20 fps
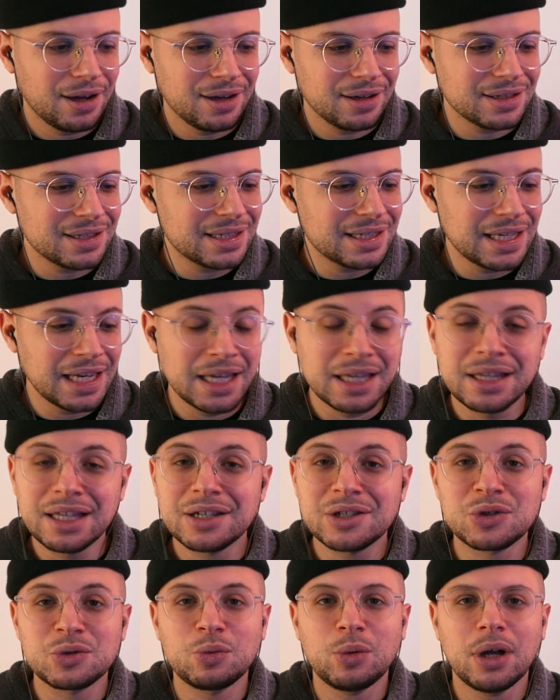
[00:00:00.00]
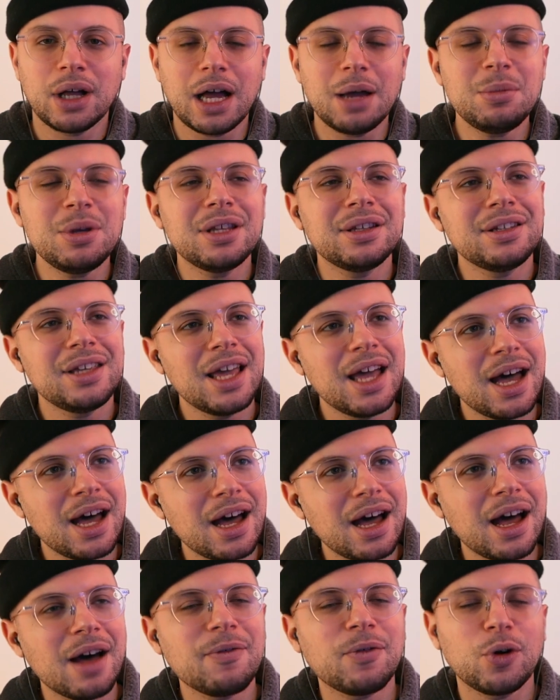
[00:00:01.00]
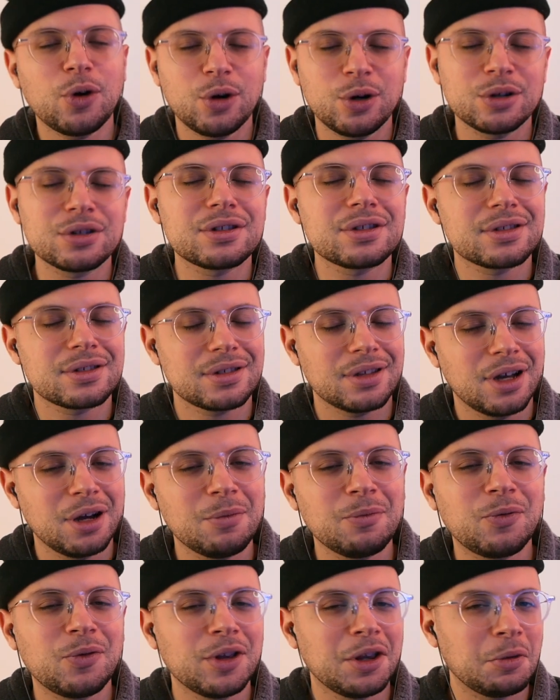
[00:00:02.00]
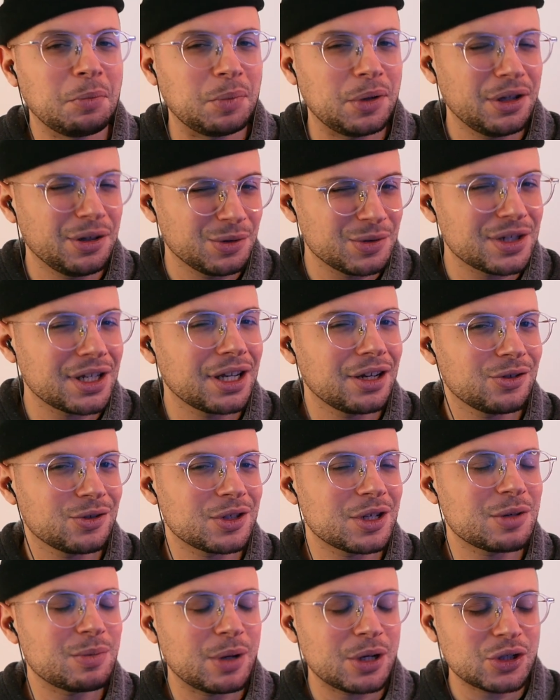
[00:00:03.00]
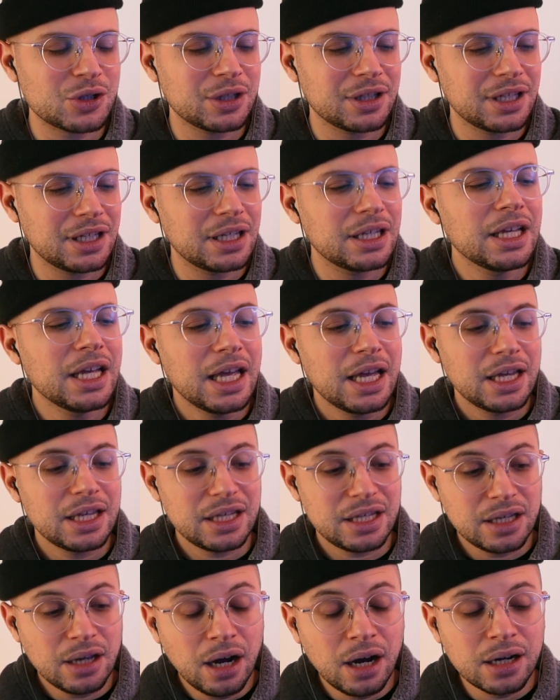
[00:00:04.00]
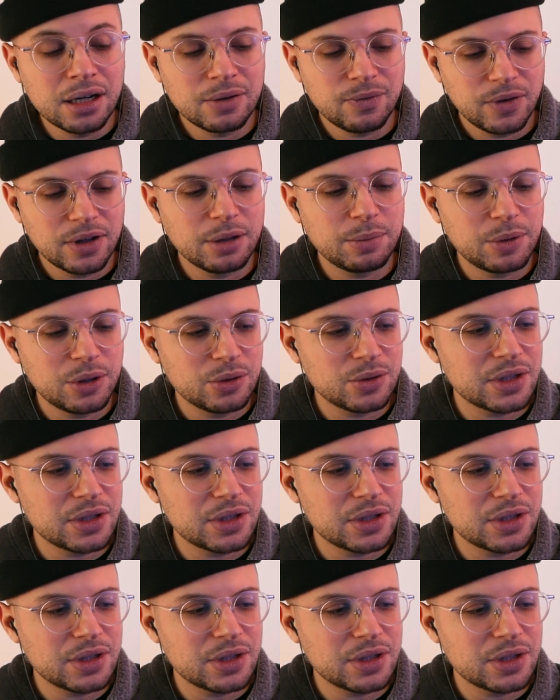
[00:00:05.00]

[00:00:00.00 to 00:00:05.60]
sing this well. I mean, yeah, I've heard some Filipino singers, especially young Filipino